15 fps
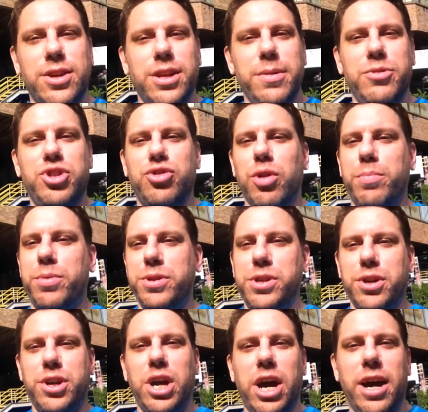going to triple
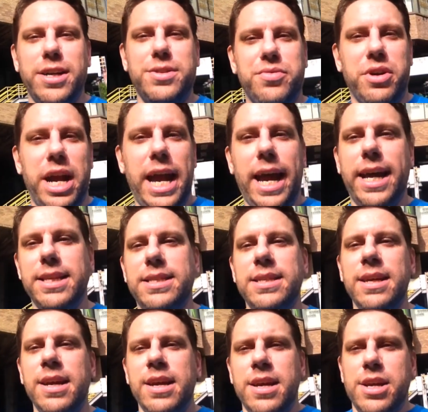your cost for ads.
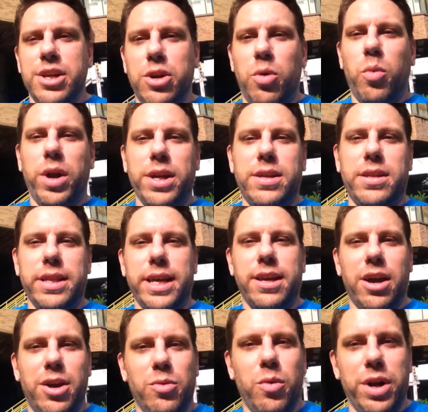One click
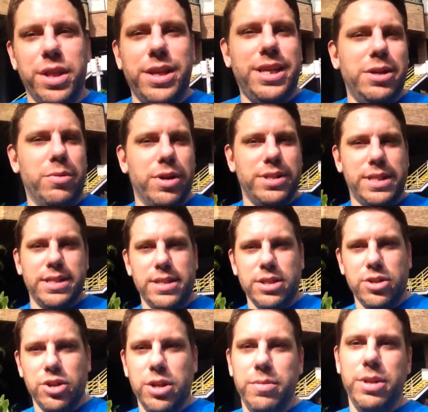on one of the keywords
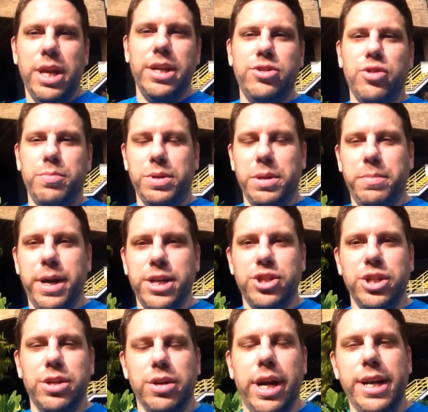isn't going to triple the
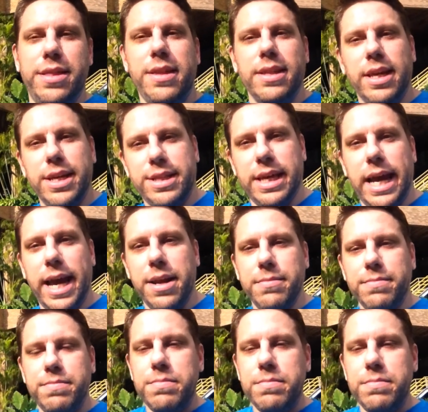budget or anything like that.